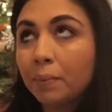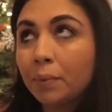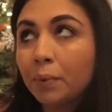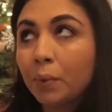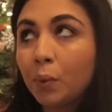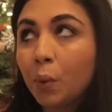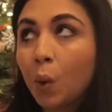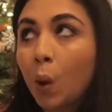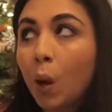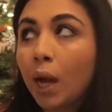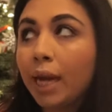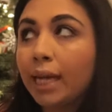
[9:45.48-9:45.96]

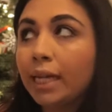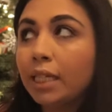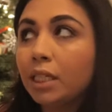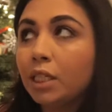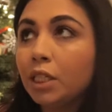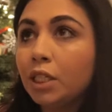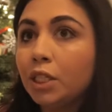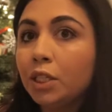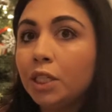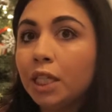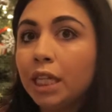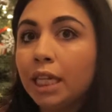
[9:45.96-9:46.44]
quite
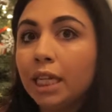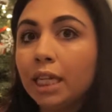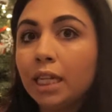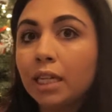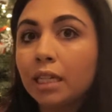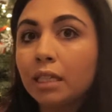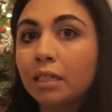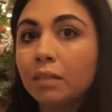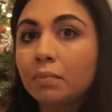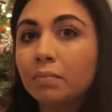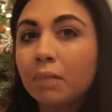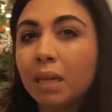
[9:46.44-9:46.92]
unique,
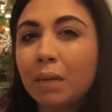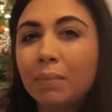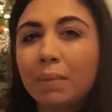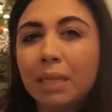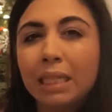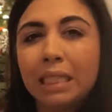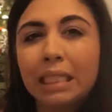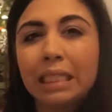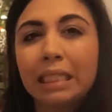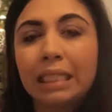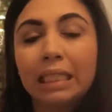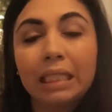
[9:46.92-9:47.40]
maybe
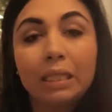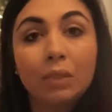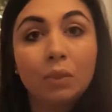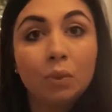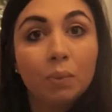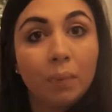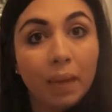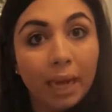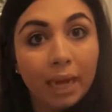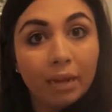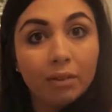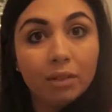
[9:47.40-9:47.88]
to single
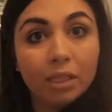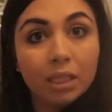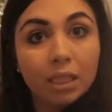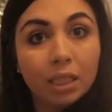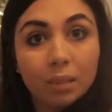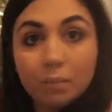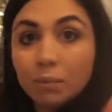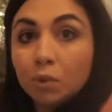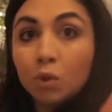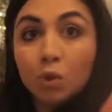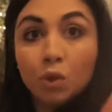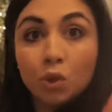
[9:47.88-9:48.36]
parents,
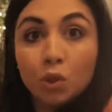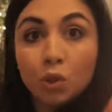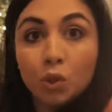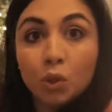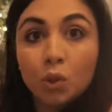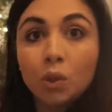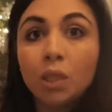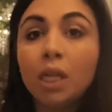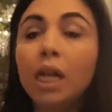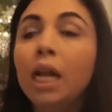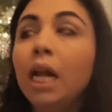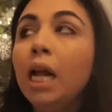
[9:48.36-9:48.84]
I'm not
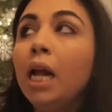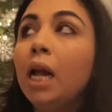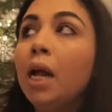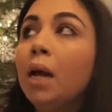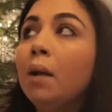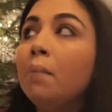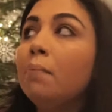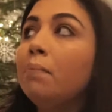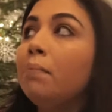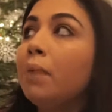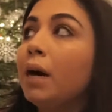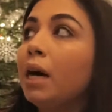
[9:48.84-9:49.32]
sure.
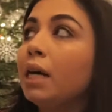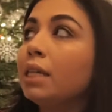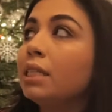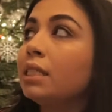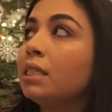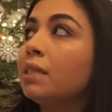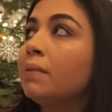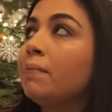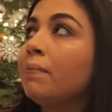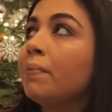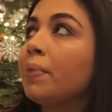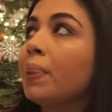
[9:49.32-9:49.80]
But
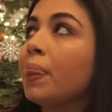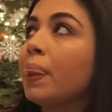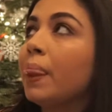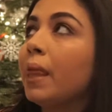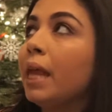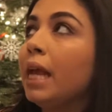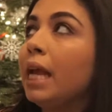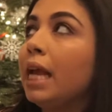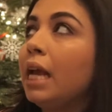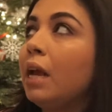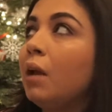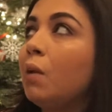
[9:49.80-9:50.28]

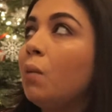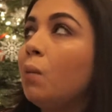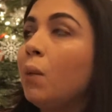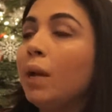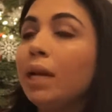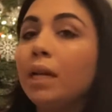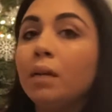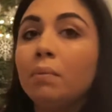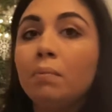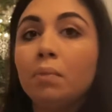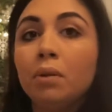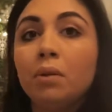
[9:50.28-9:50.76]

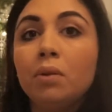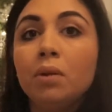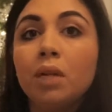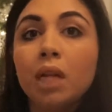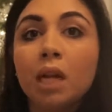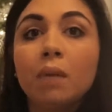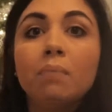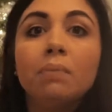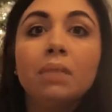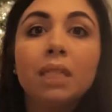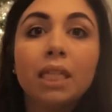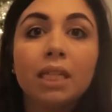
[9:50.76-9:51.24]
when Boo
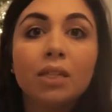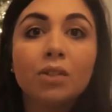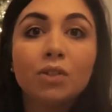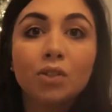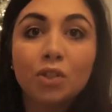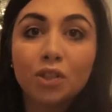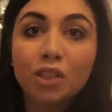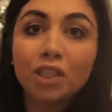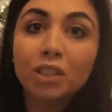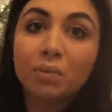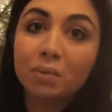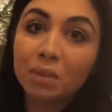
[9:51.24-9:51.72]
comes in on
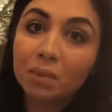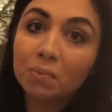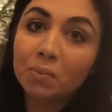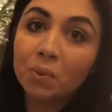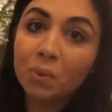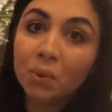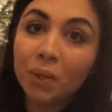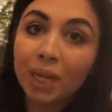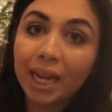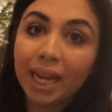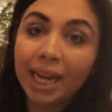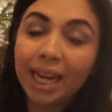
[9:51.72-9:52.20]
Christmas
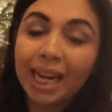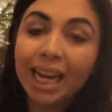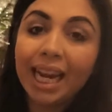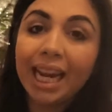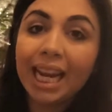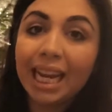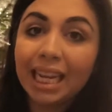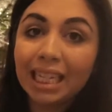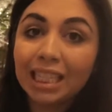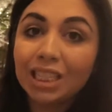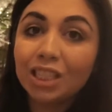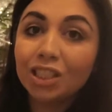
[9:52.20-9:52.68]
morning, it
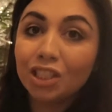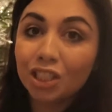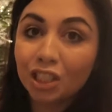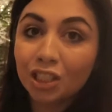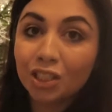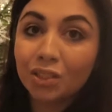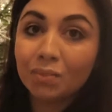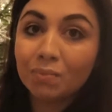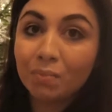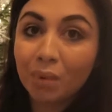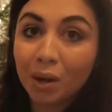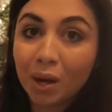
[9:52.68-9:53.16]
is
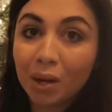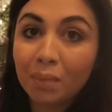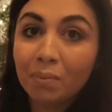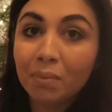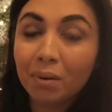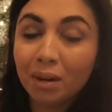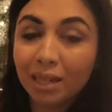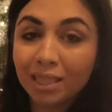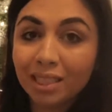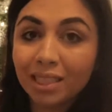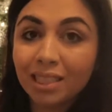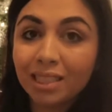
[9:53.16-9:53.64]
just my
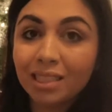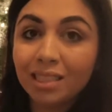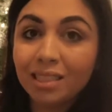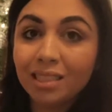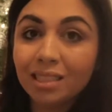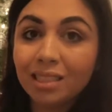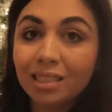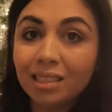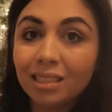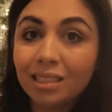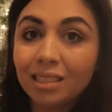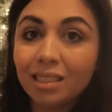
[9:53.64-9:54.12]

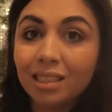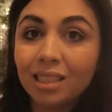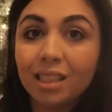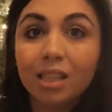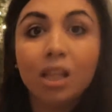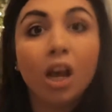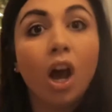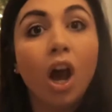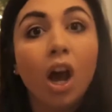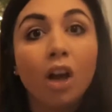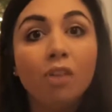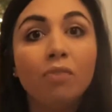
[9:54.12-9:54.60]
presents
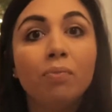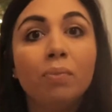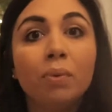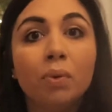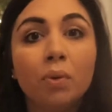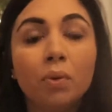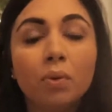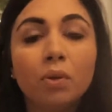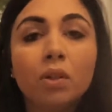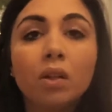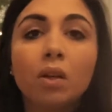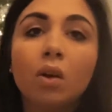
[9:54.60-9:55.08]
that I've
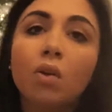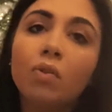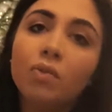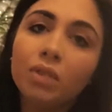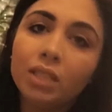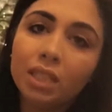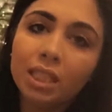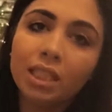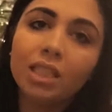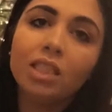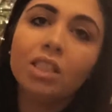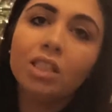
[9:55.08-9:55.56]
bought, that
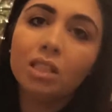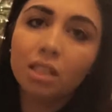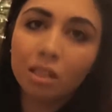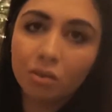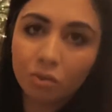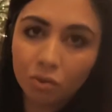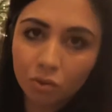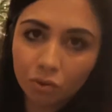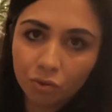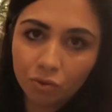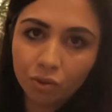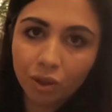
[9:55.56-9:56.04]
obviously
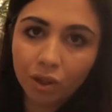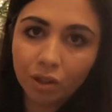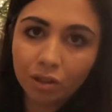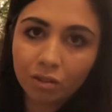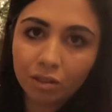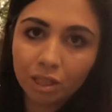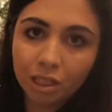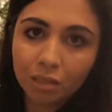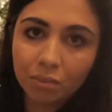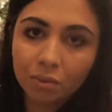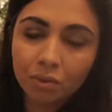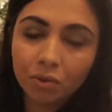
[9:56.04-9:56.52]
all from Father
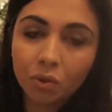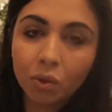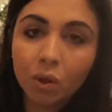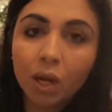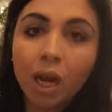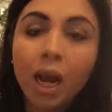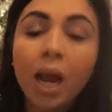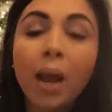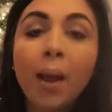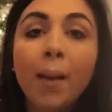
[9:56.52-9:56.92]
Christmas for,